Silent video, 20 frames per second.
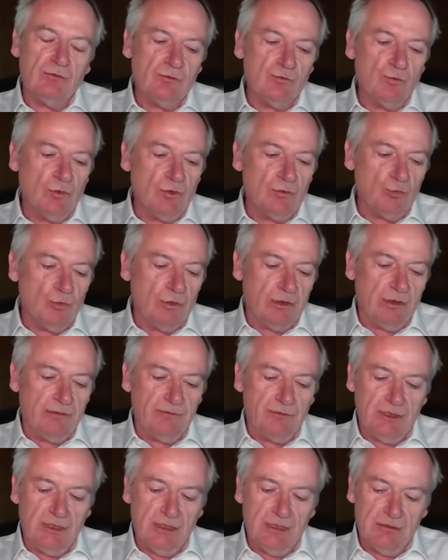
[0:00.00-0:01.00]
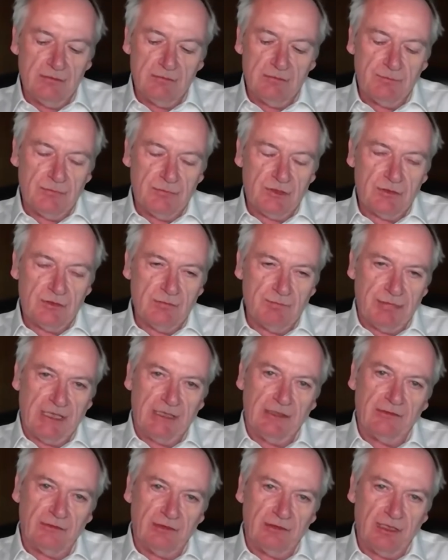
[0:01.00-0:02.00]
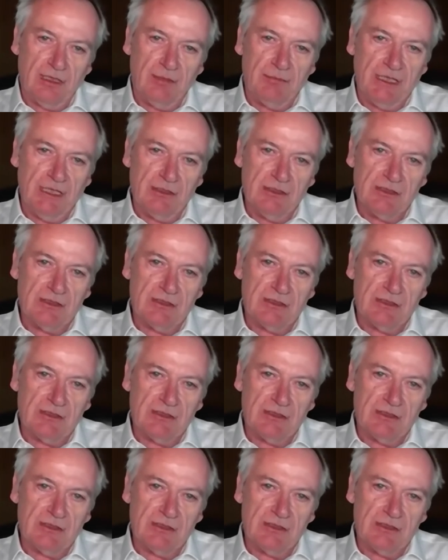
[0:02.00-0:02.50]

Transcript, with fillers: One of the banks that I met